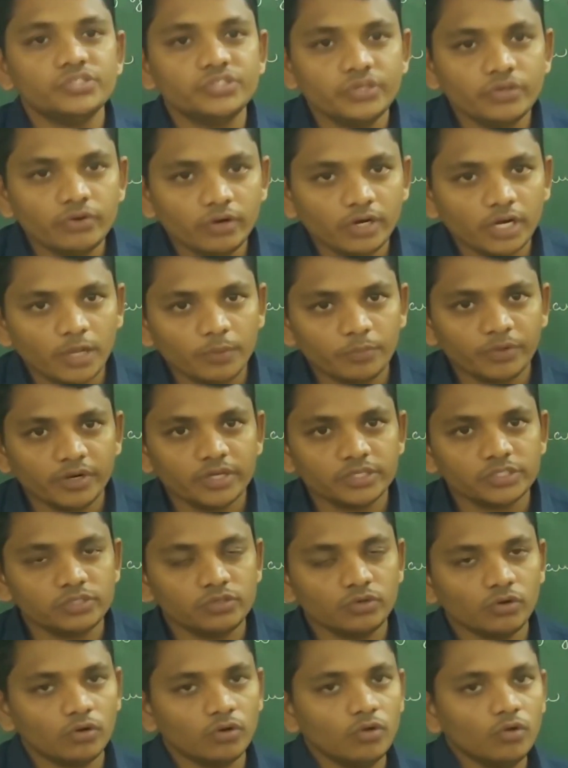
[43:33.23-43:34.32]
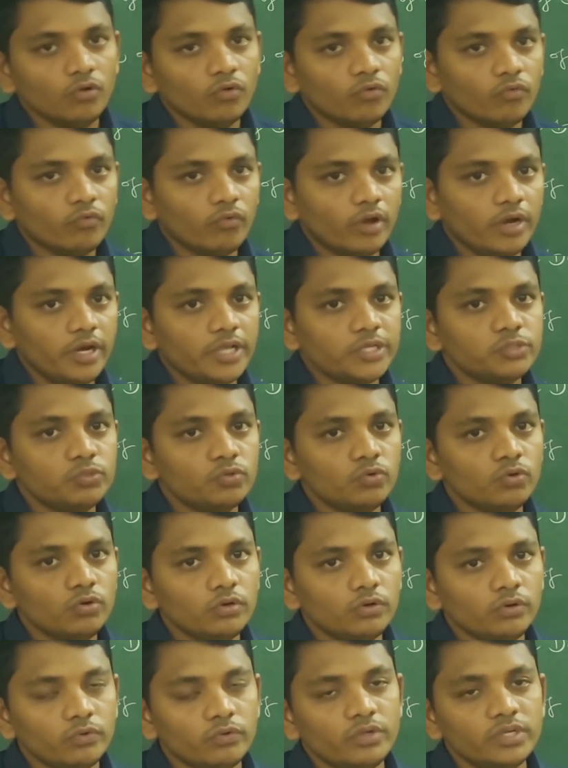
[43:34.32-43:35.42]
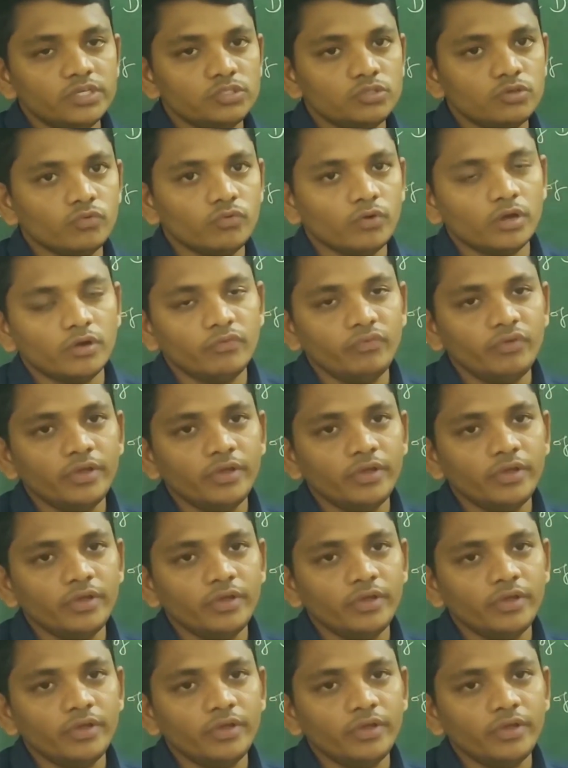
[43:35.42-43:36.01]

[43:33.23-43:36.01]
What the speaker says: Genotype ratio 1:2:1.